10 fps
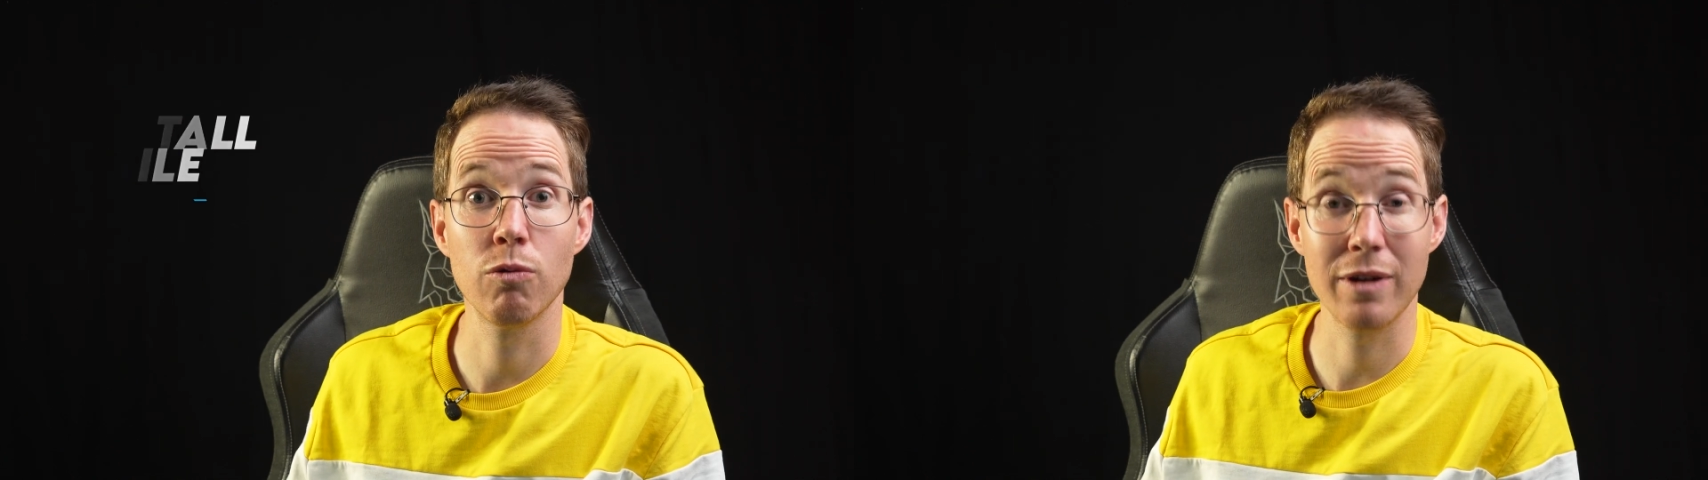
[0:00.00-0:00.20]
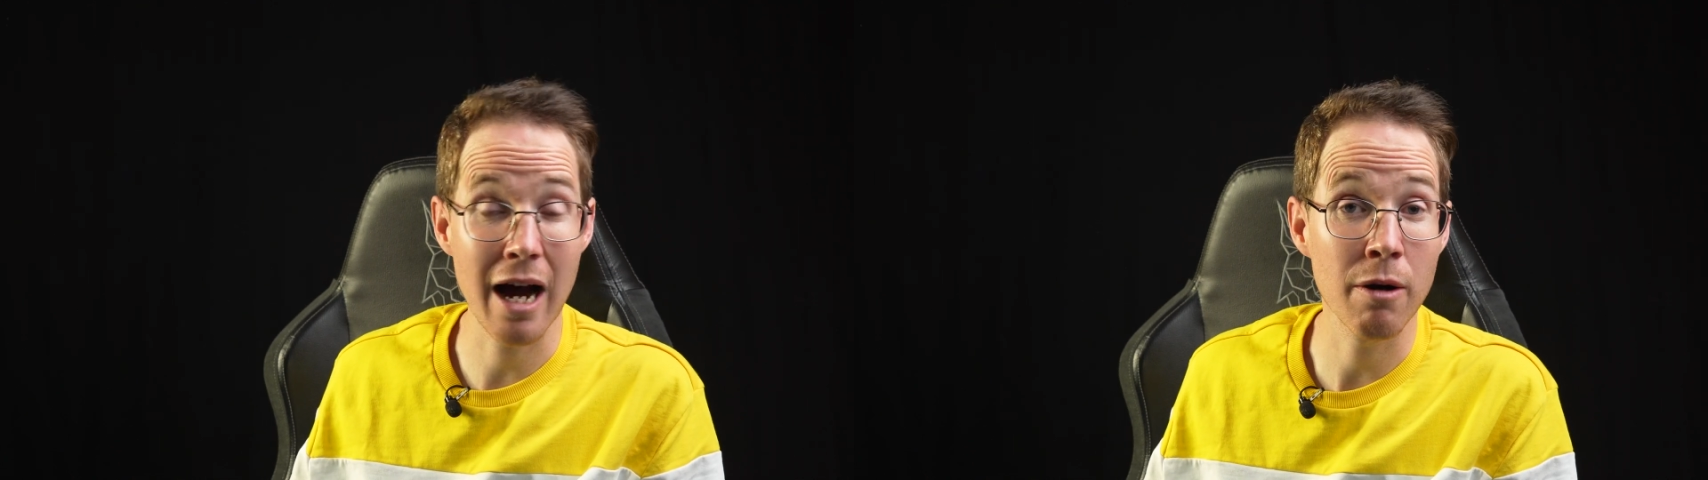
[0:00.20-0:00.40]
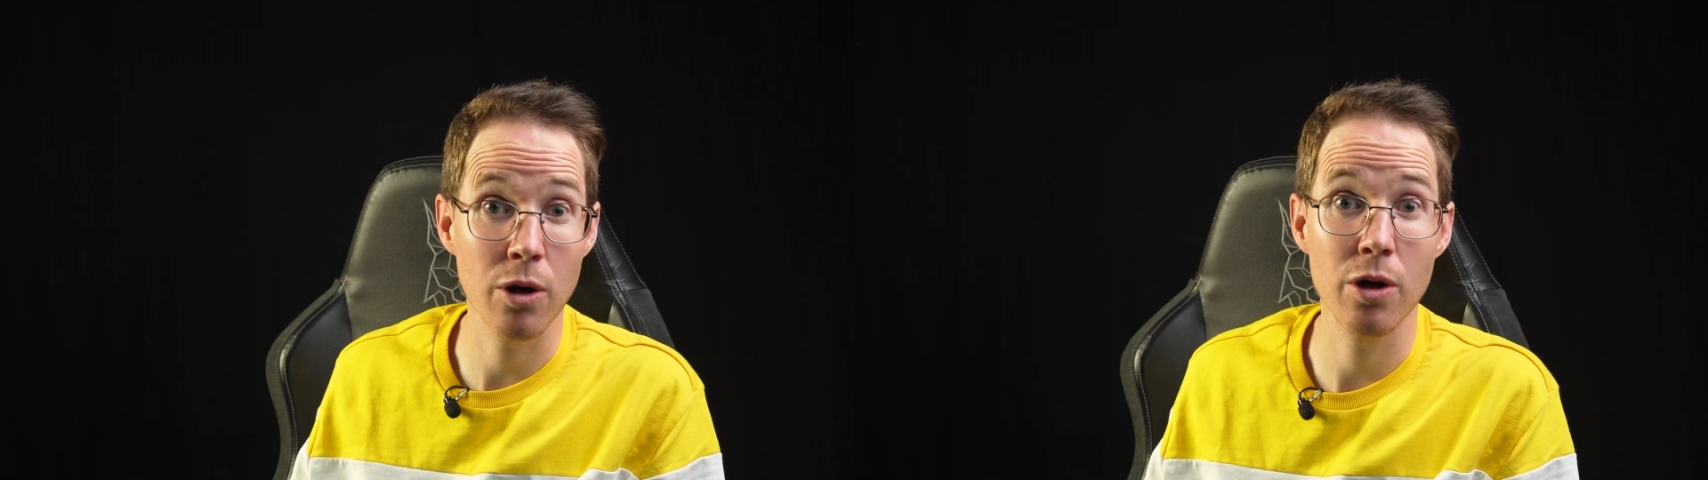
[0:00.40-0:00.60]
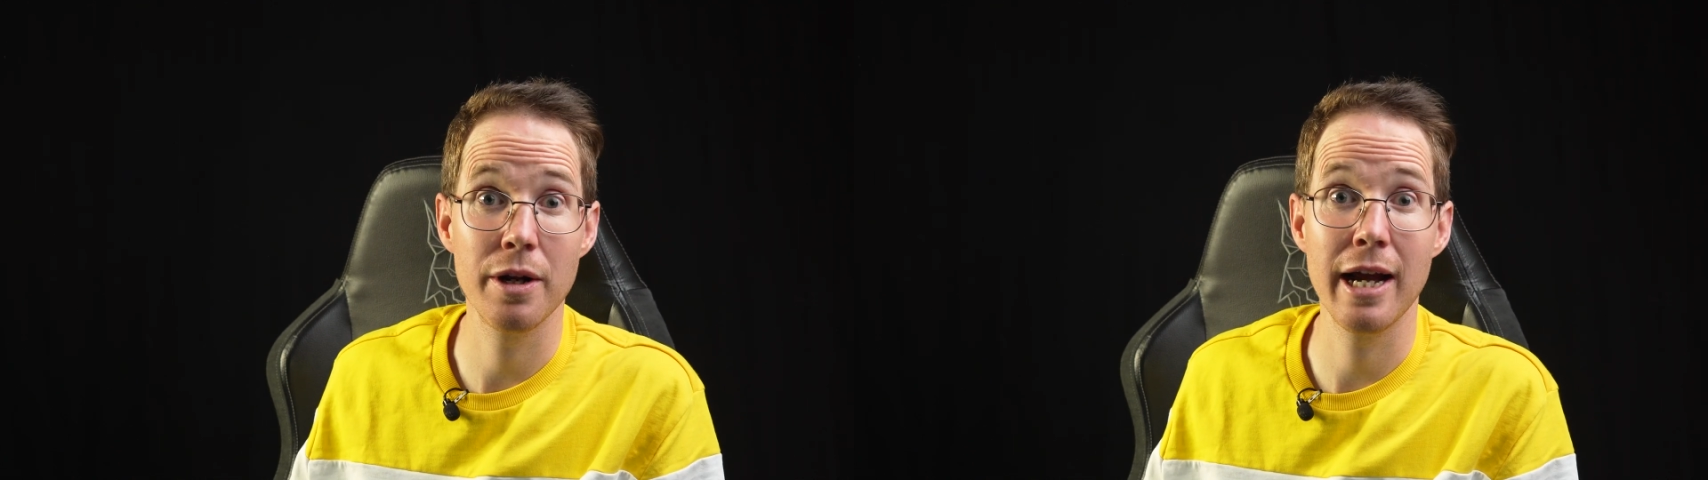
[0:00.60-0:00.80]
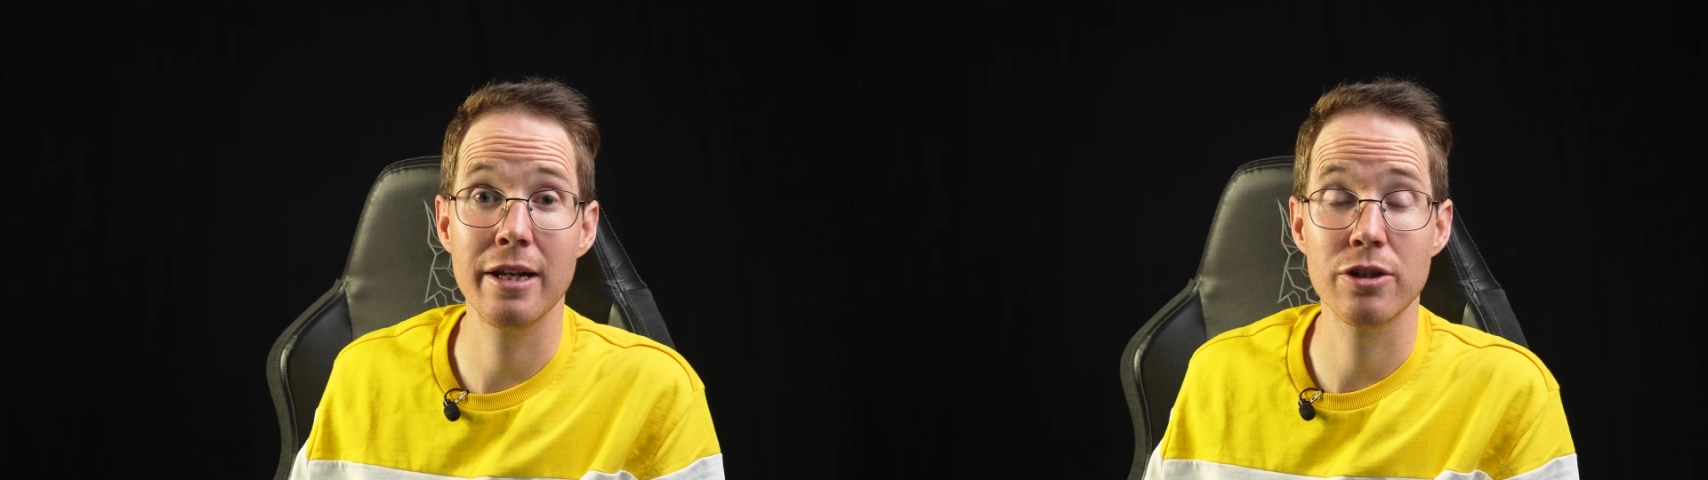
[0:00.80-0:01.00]

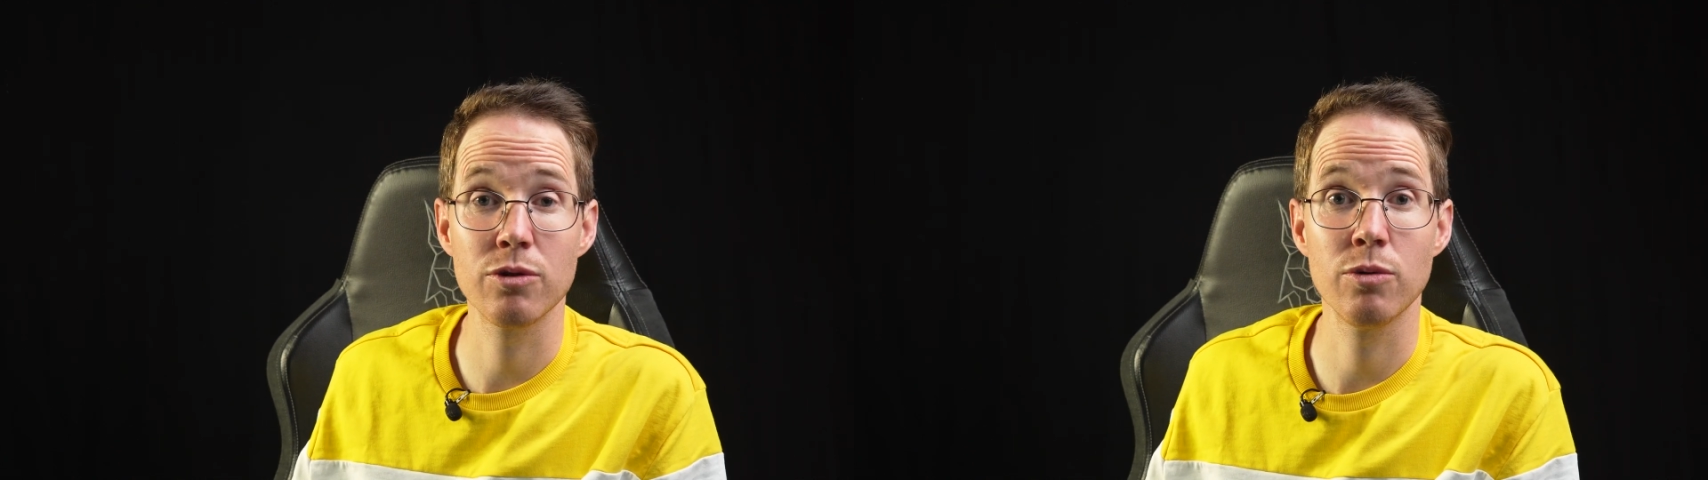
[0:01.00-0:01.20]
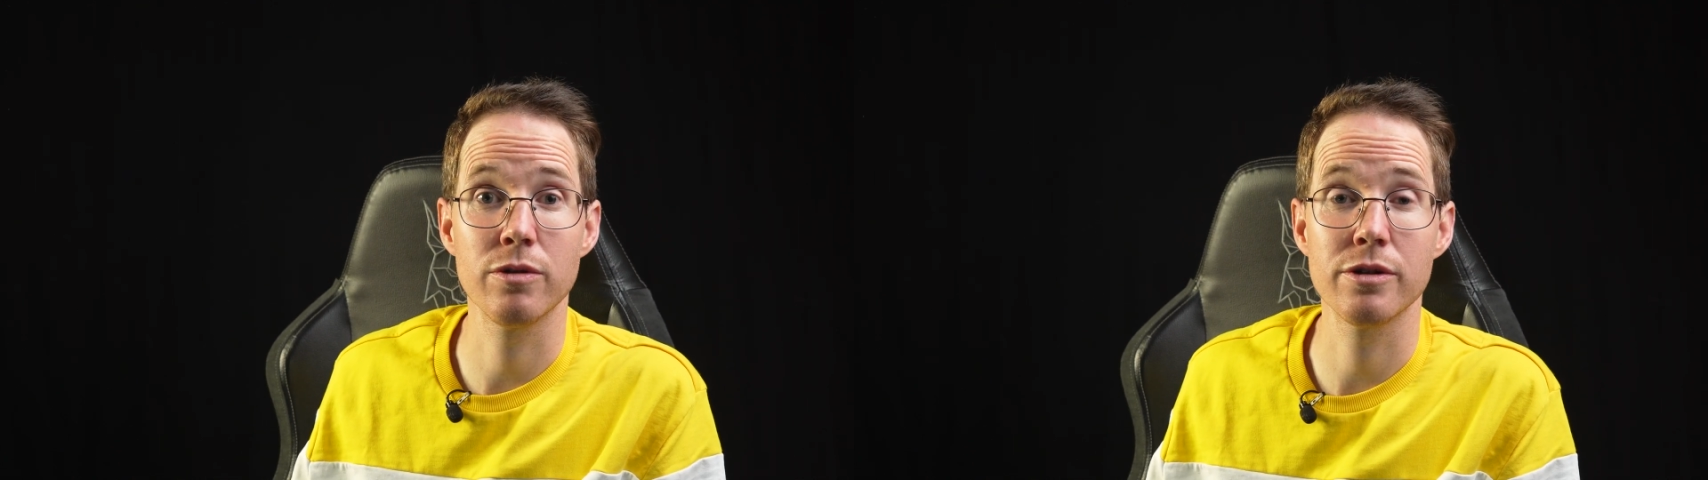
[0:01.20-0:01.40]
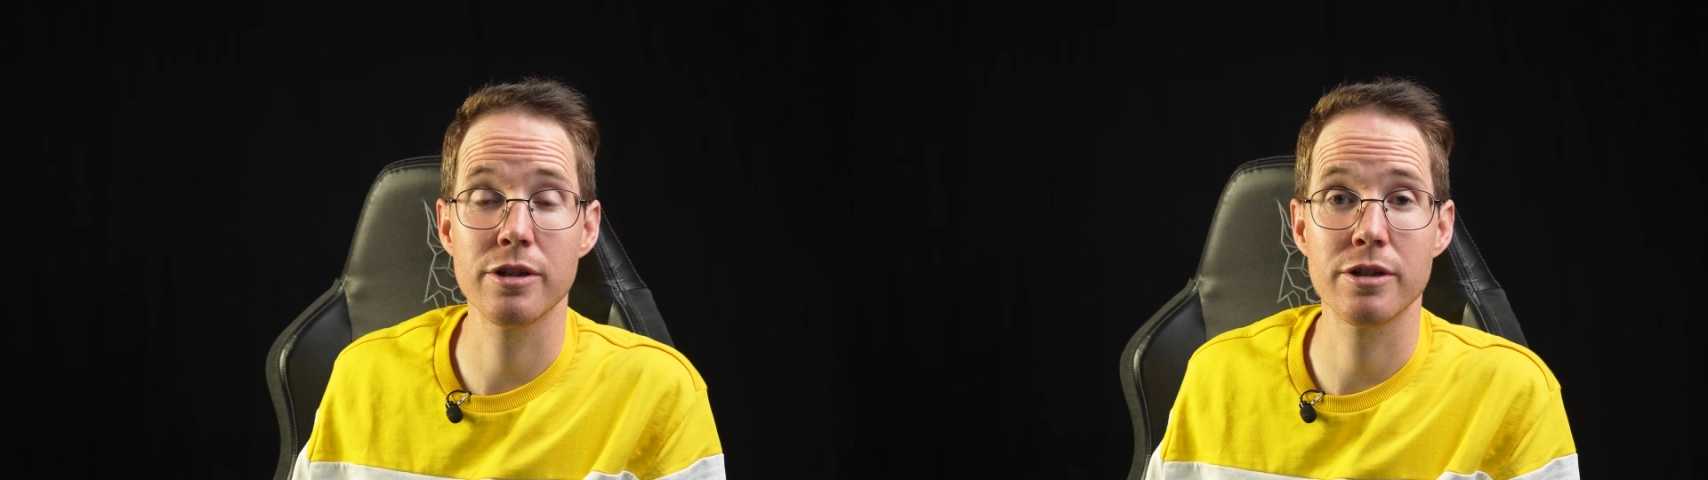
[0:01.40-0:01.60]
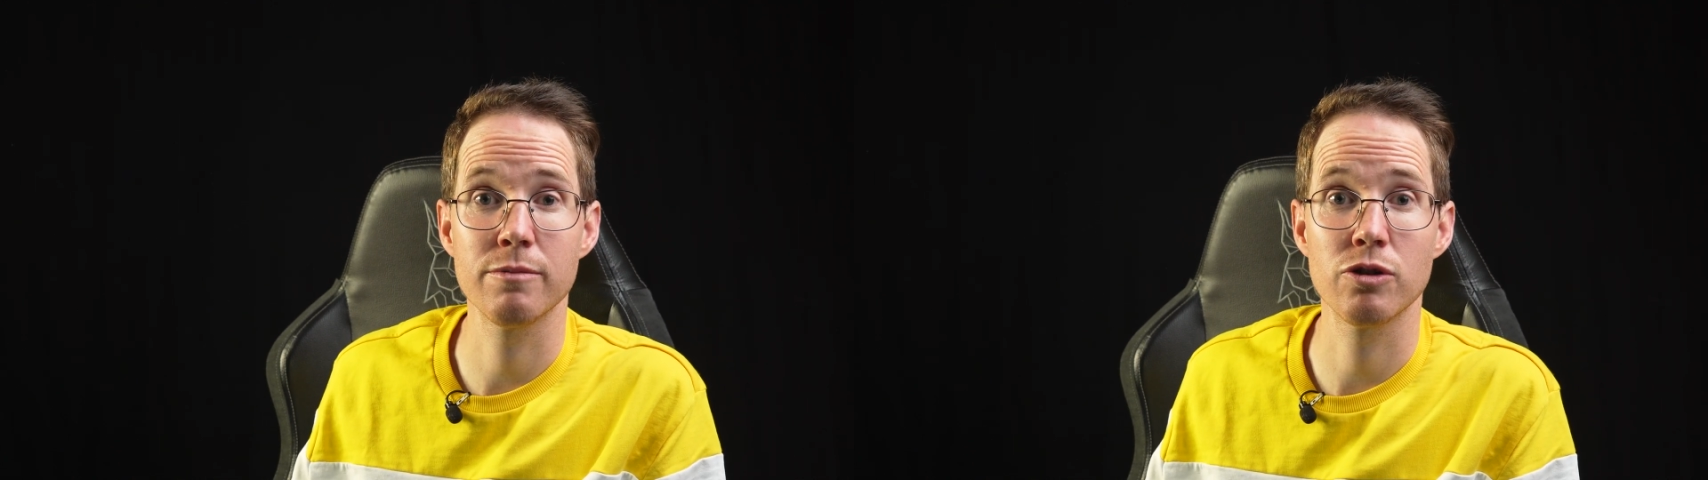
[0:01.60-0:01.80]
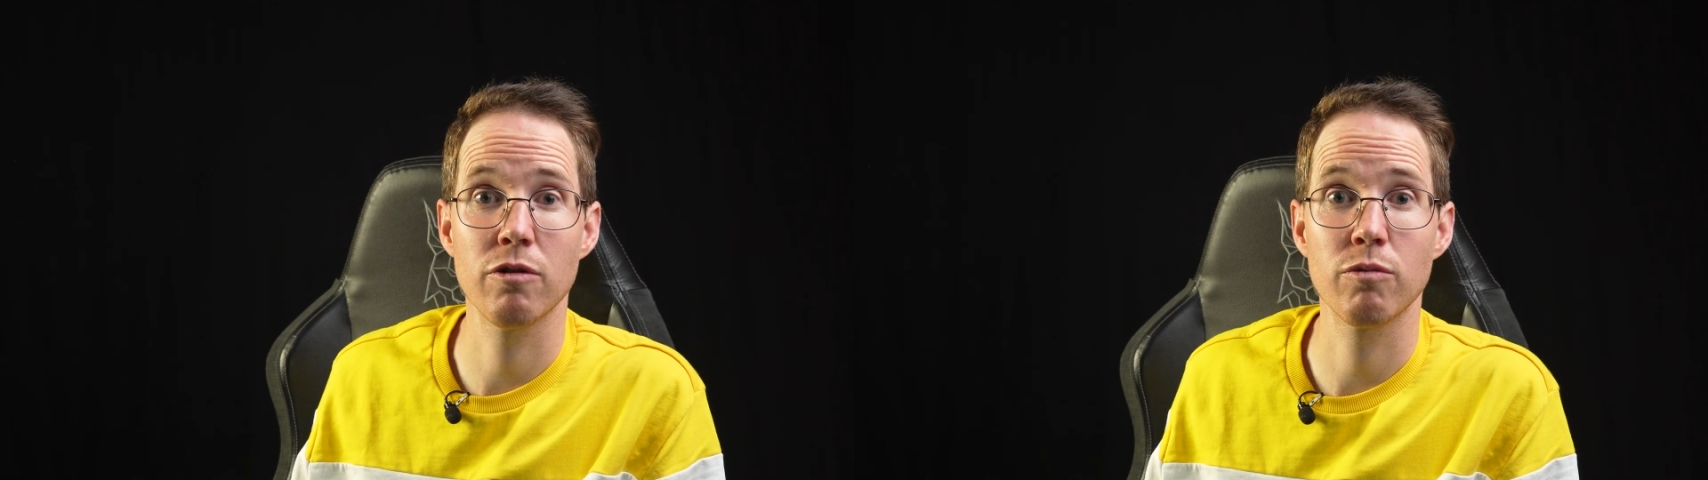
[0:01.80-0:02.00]
download and install the
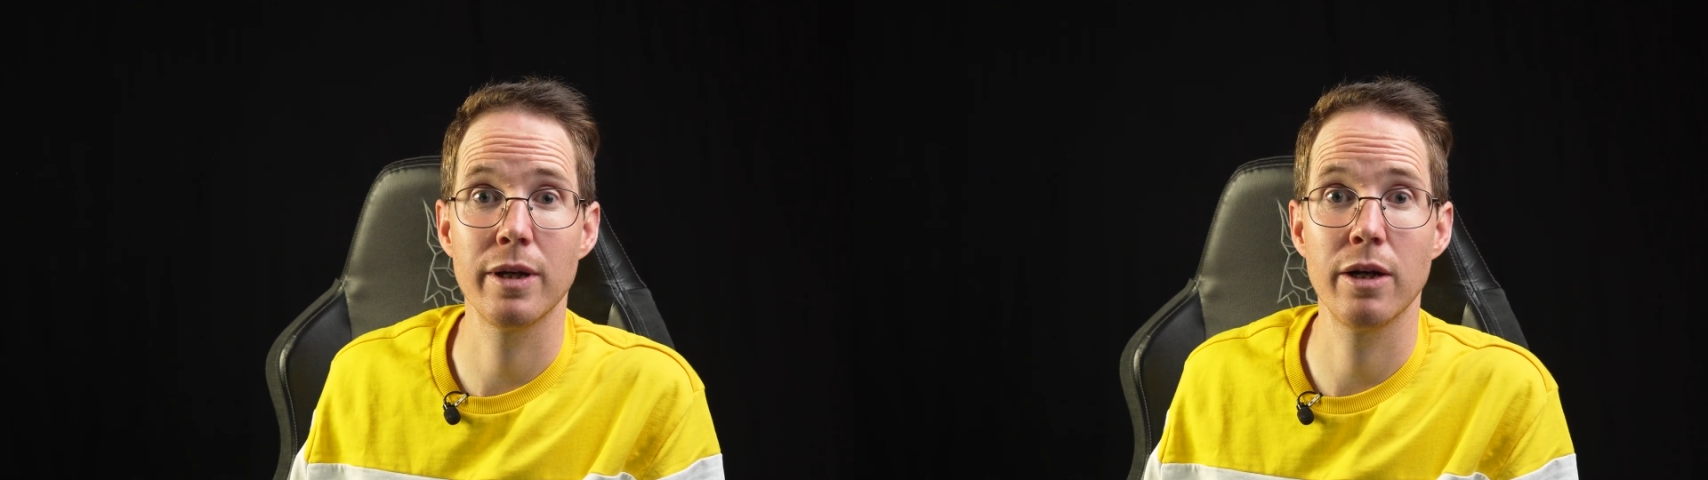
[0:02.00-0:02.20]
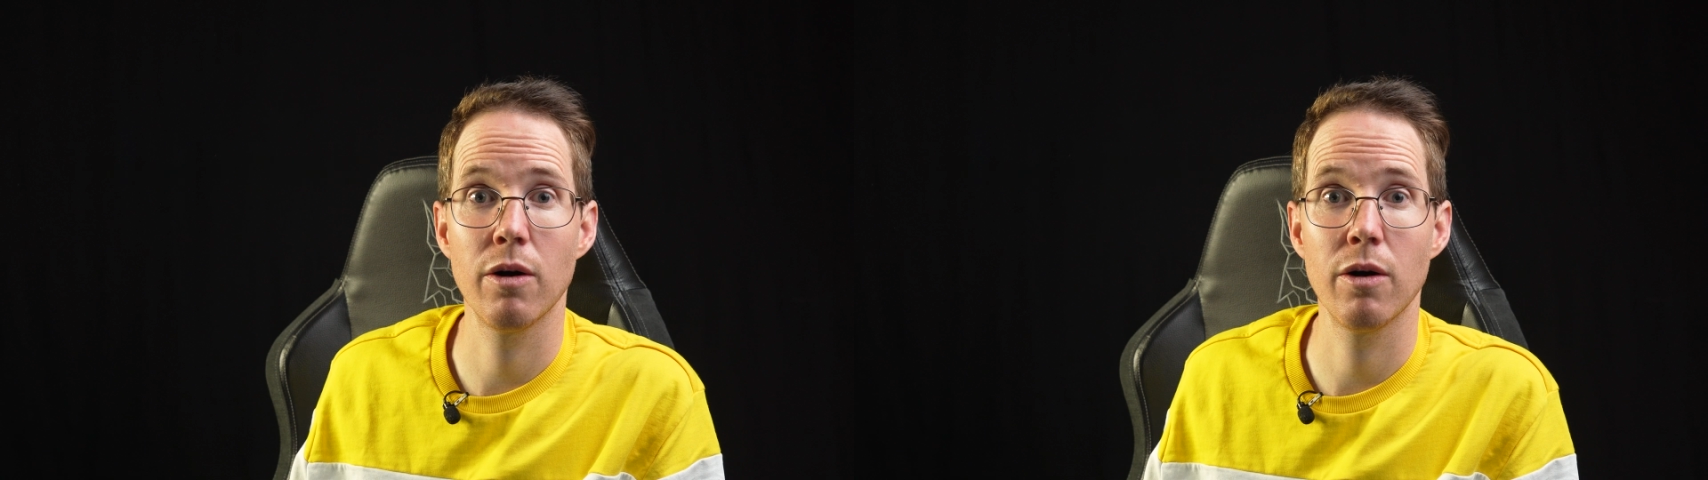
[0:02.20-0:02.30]
system software